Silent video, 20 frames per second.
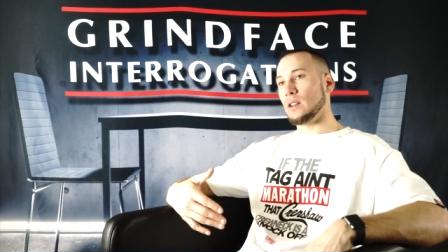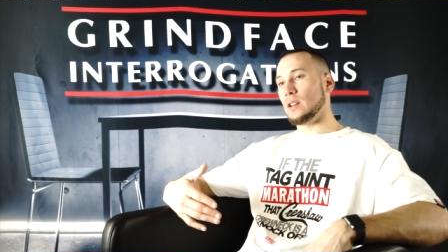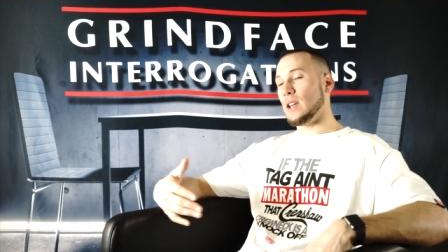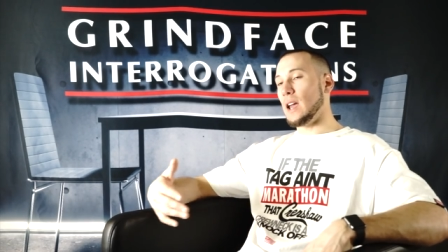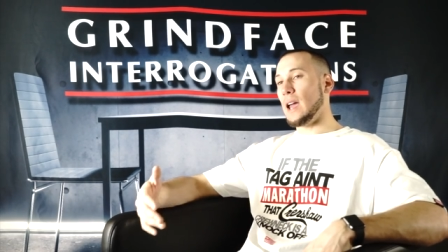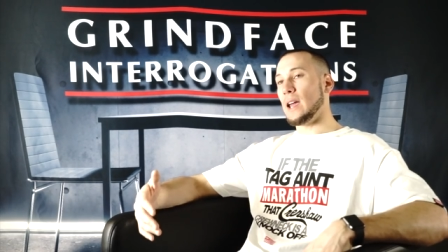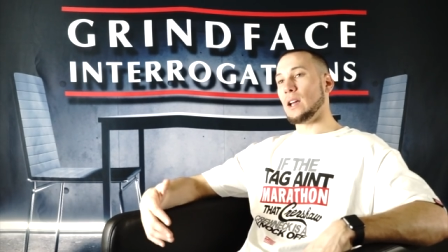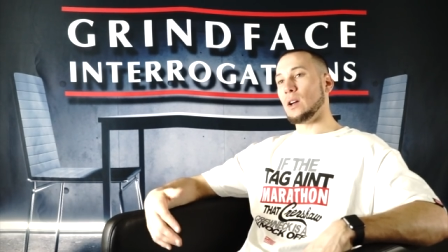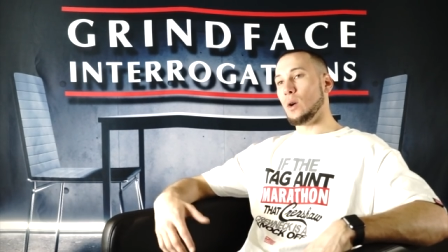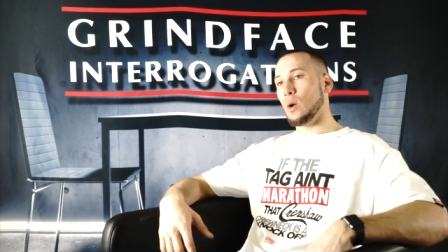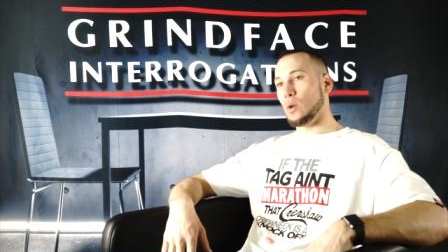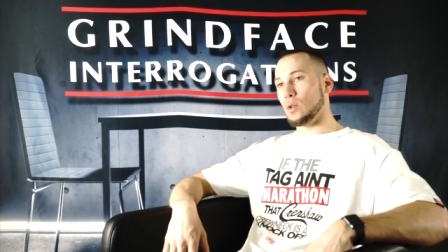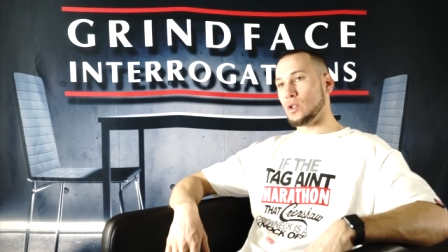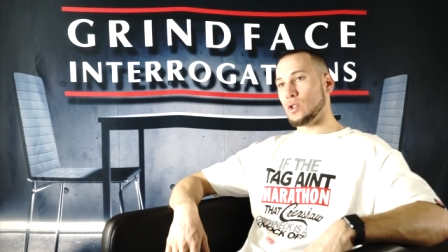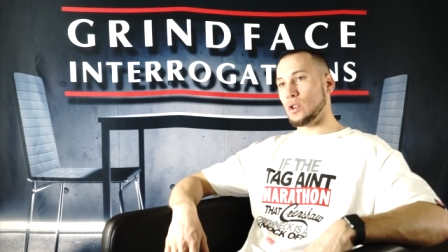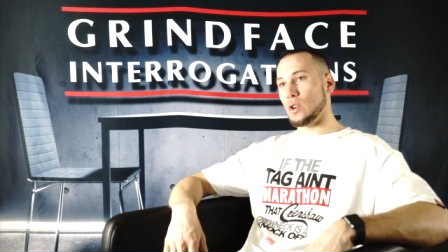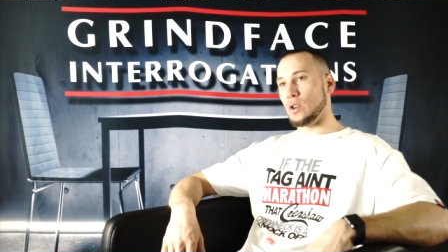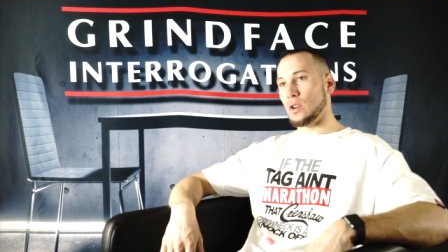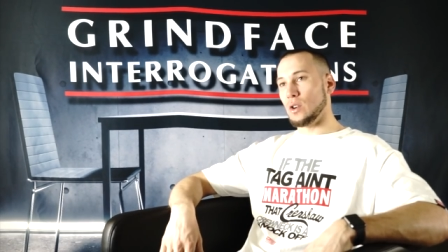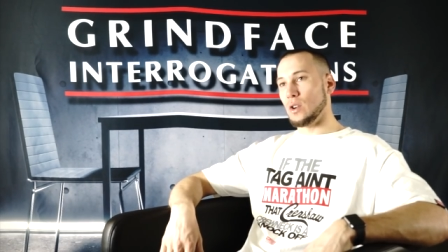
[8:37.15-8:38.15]
gang
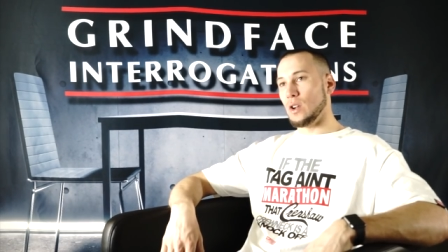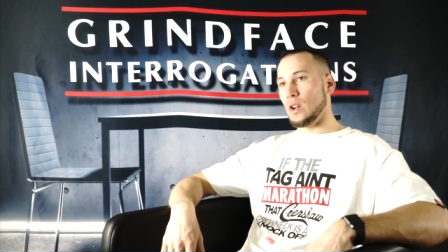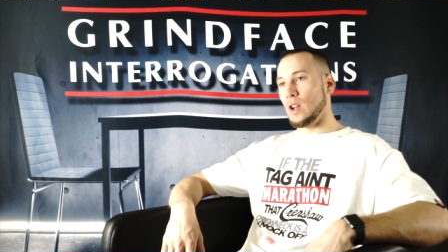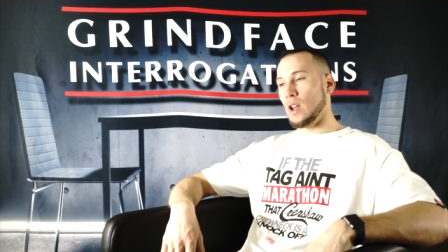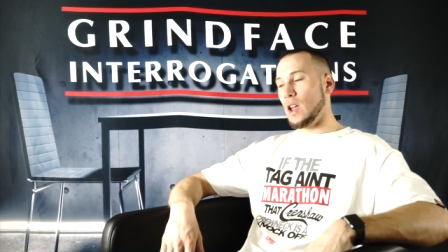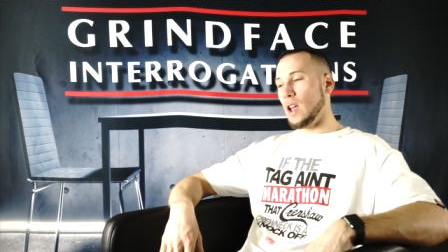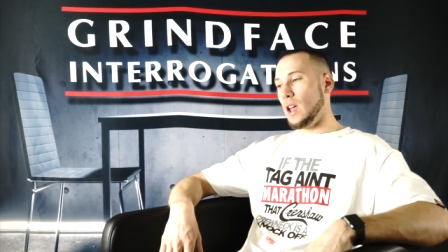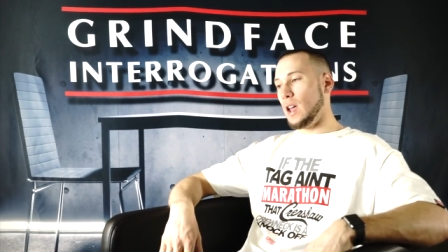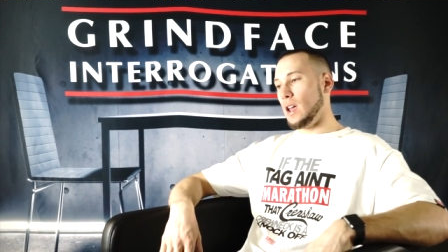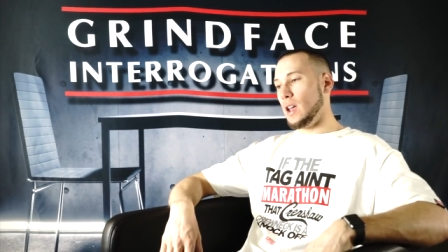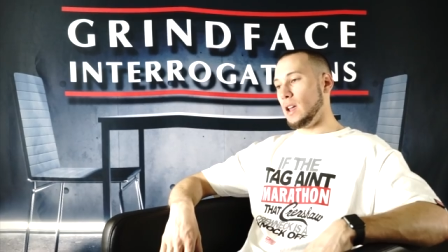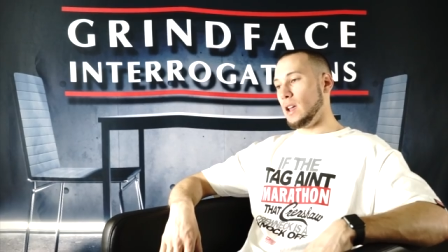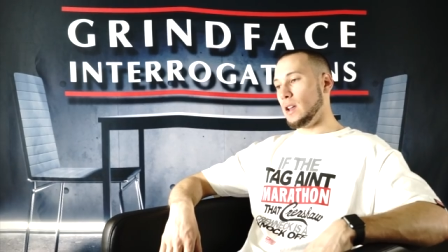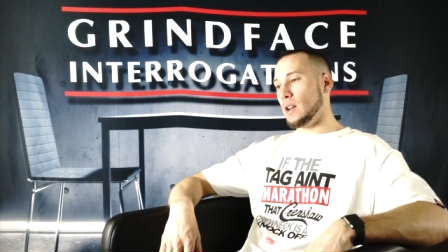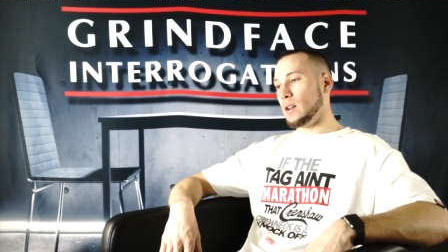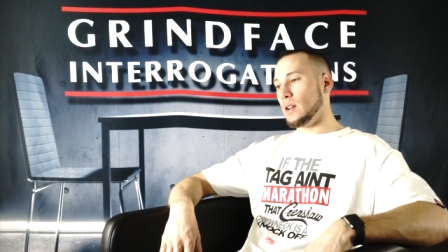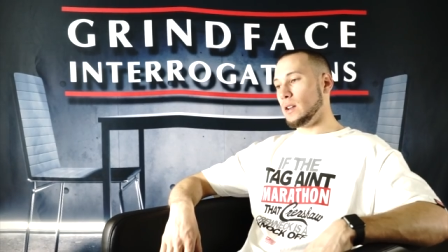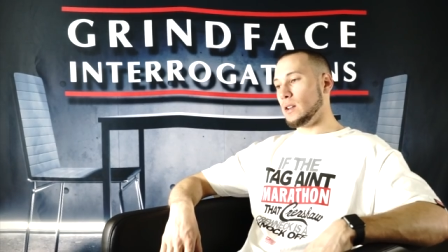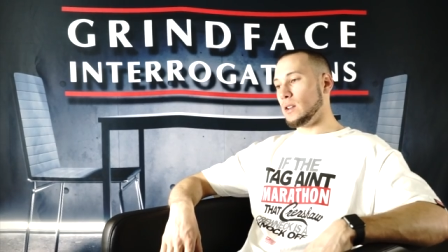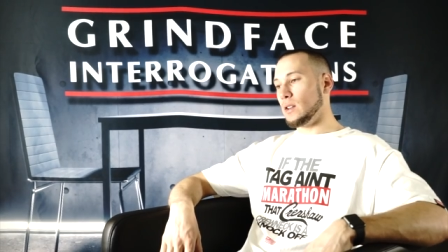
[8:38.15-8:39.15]
culture
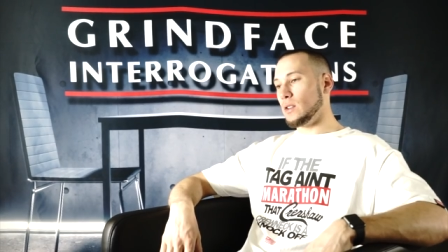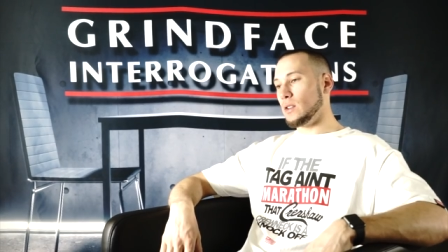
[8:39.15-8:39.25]
and